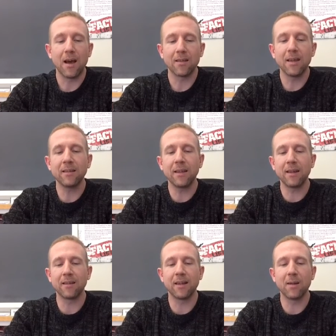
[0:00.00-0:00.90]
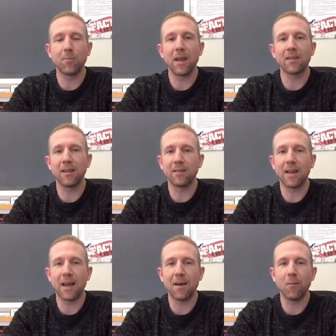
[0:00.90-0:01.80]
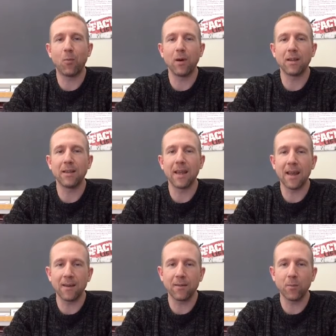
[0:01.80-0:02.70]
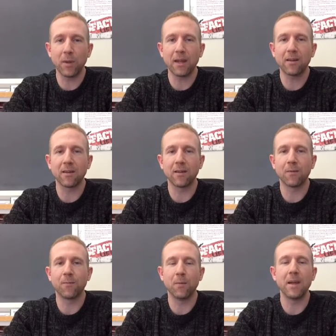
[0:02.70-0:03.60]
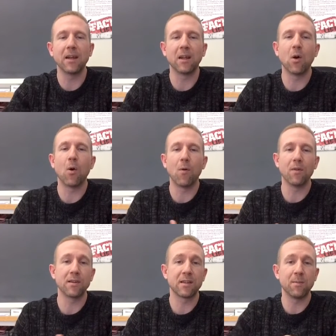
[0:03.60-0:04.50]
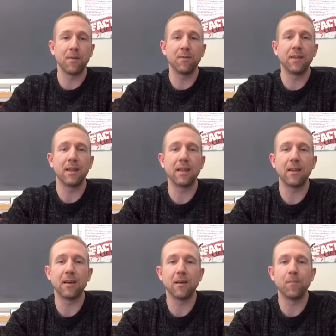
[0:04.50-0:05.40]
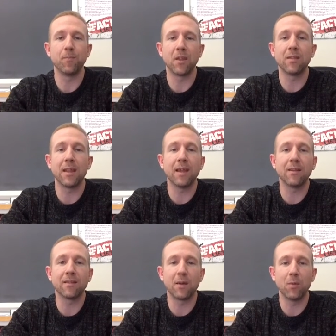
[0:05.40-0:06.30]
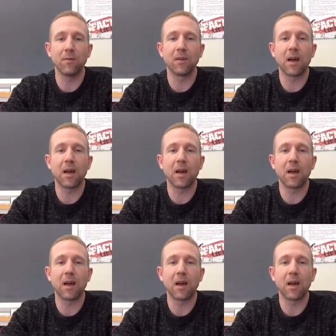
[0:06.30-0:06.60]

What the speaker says: I think that it makes sense to have one at the end of the week for me to go over some of the things that we've